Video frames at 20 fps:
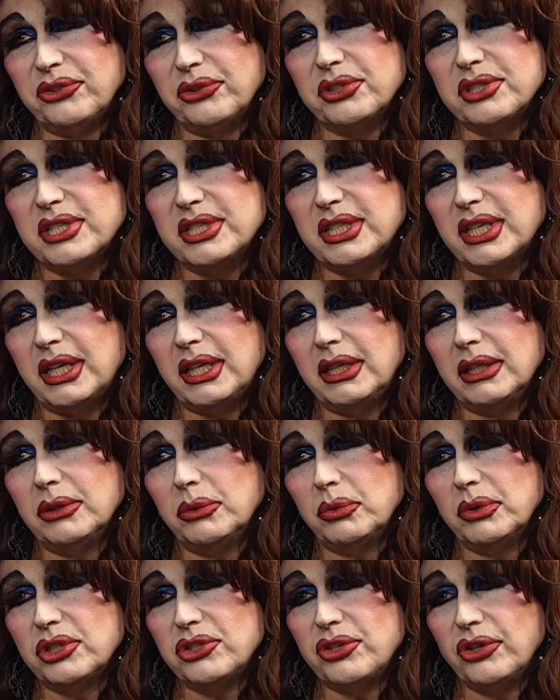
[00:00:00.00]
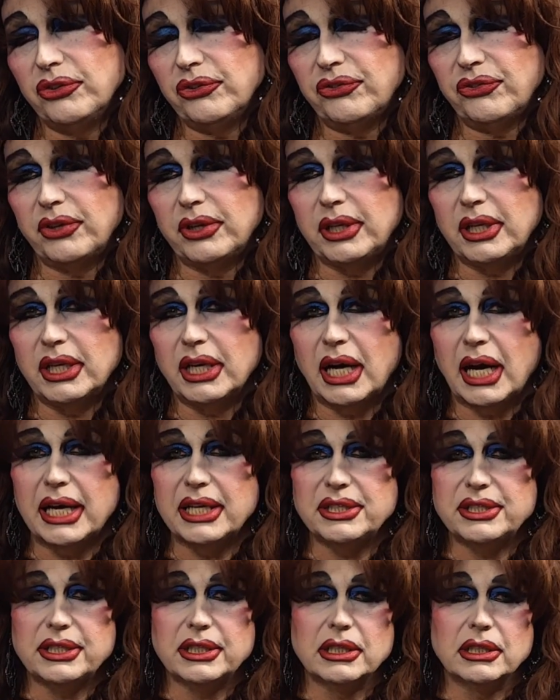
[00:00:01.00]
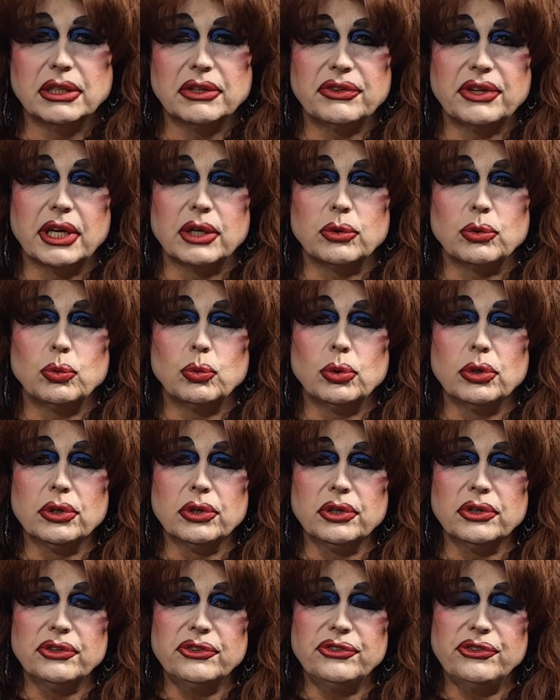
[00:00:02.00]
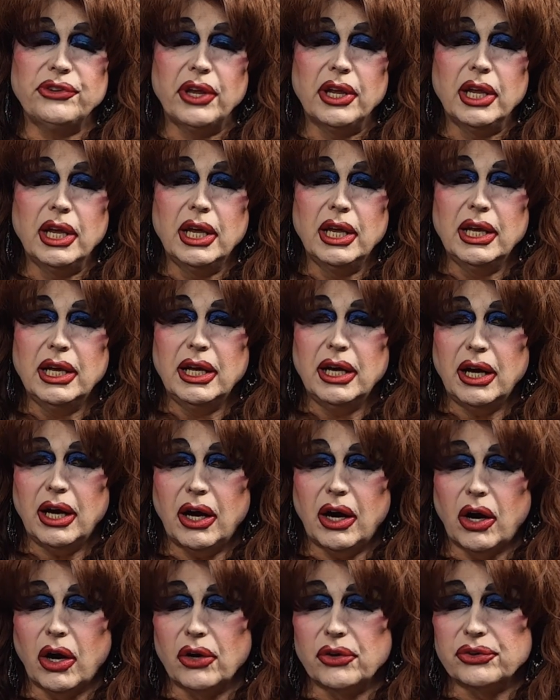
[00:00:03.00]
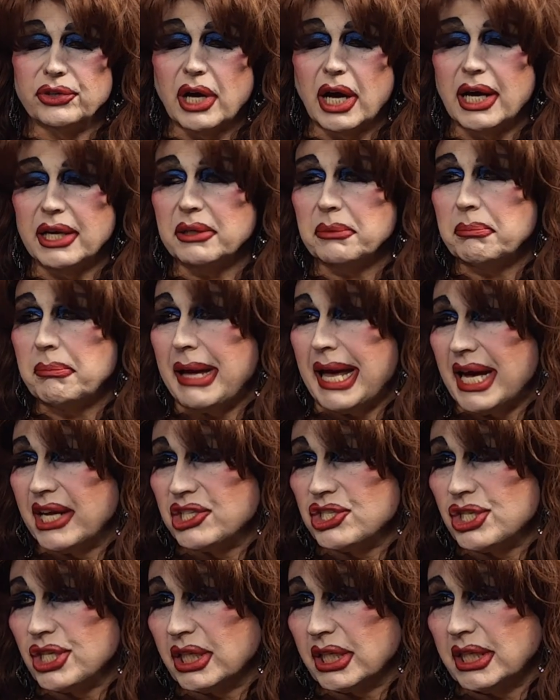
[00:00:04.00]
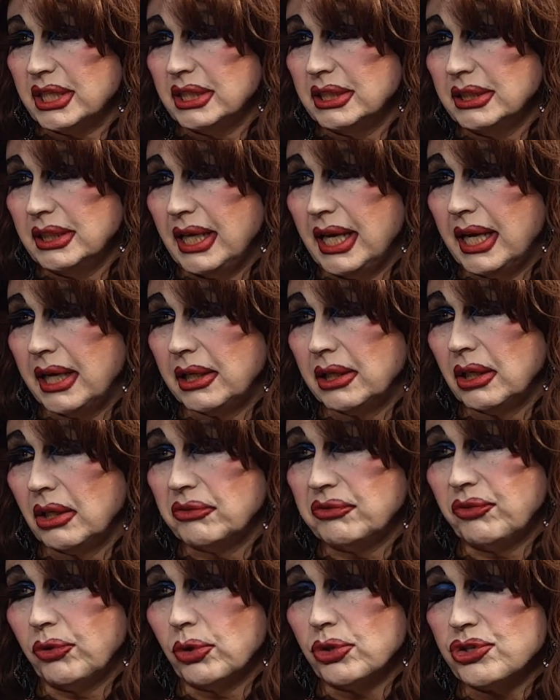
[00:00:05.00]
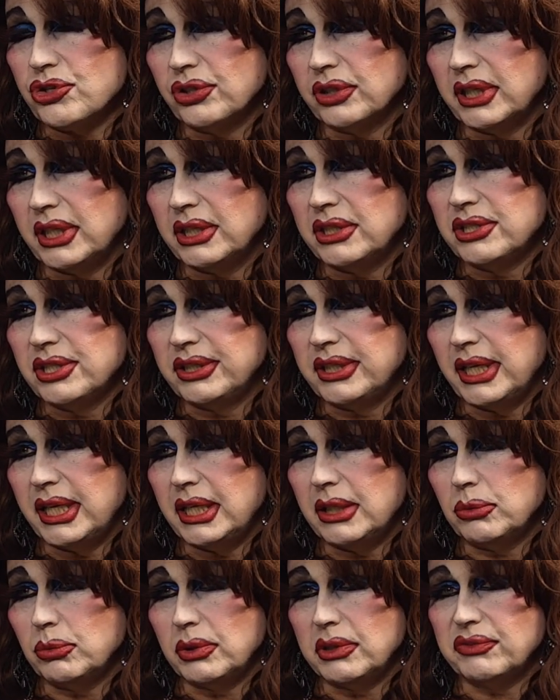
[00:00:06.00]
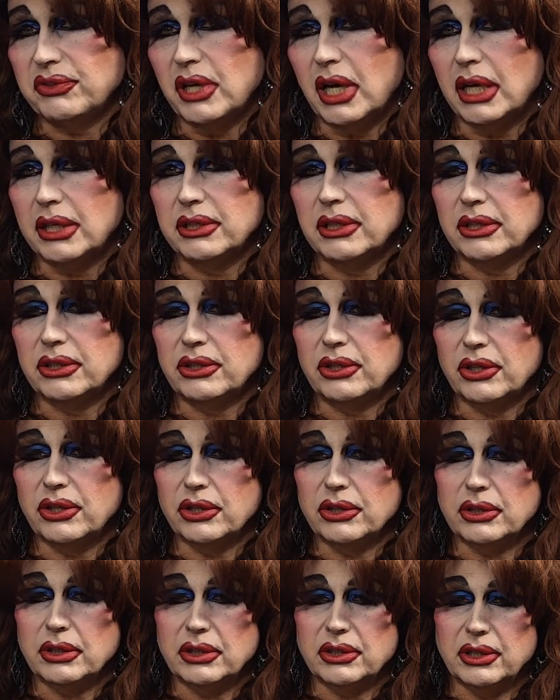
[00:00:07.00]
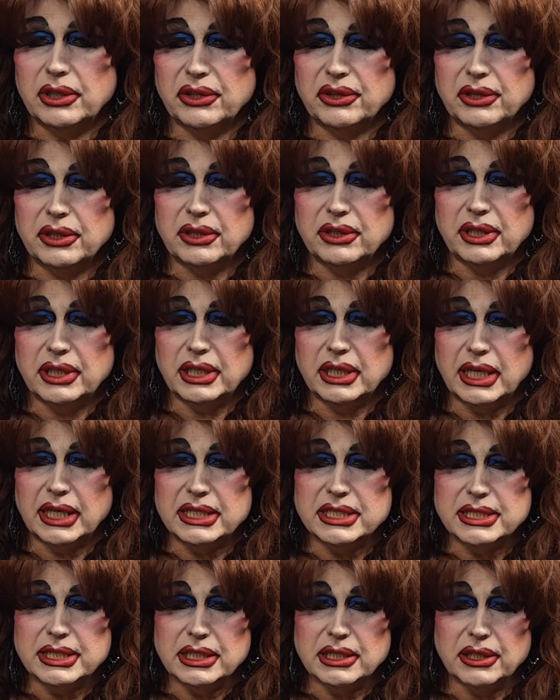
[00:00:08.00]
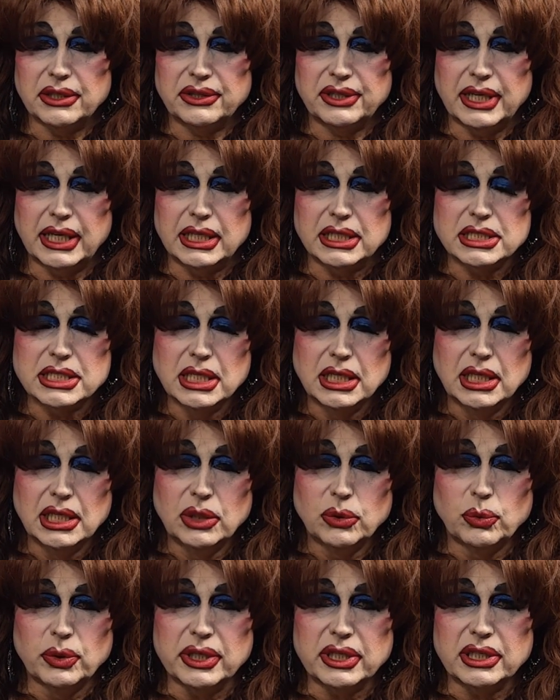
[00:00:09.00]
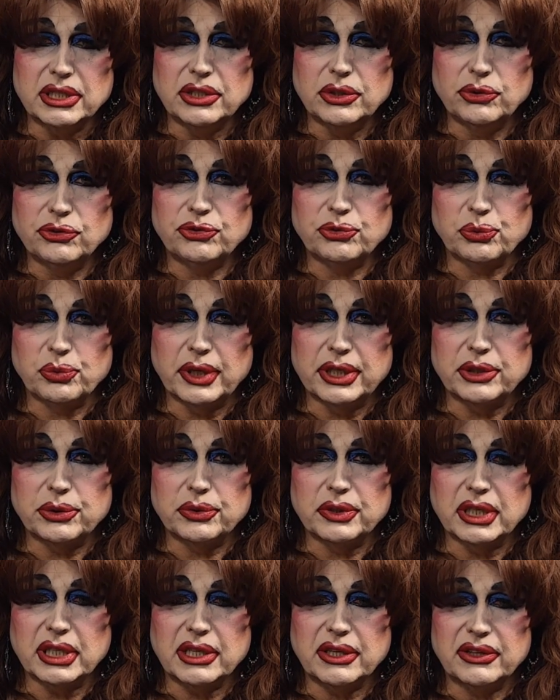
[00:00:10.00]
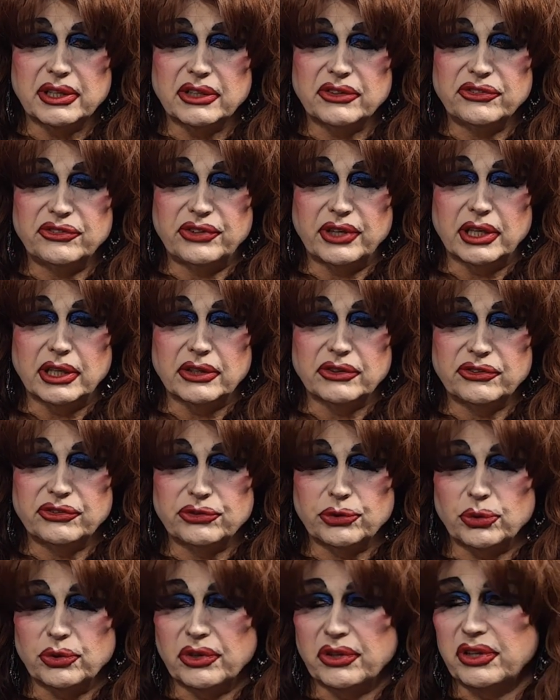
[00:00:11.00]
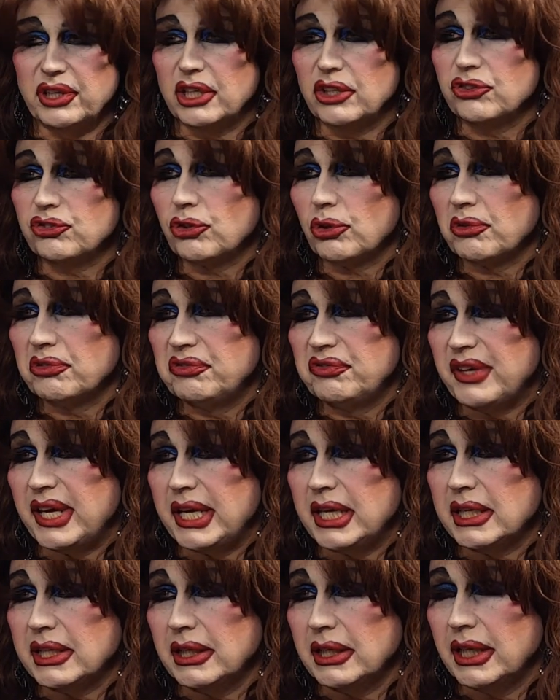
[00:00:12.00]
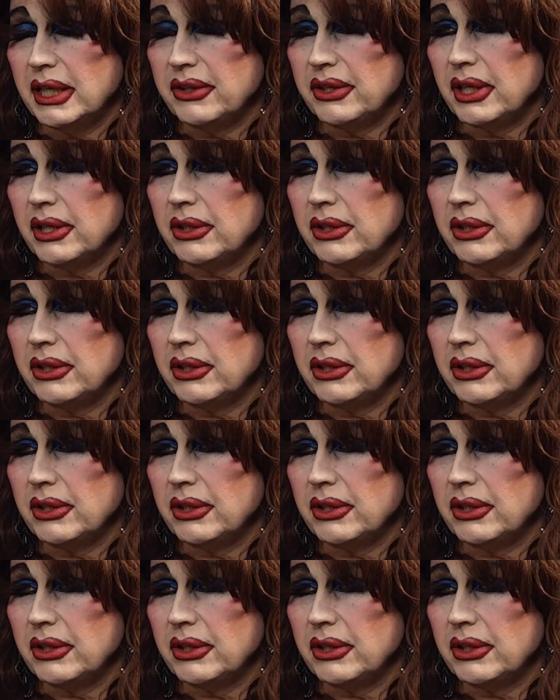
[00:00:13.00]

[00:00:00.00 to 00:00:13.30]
today, which is the idea that words are not magic. And unfortunately, today we've gotten into the, this, the idea that we can use rhetoric that says certain things are fake and then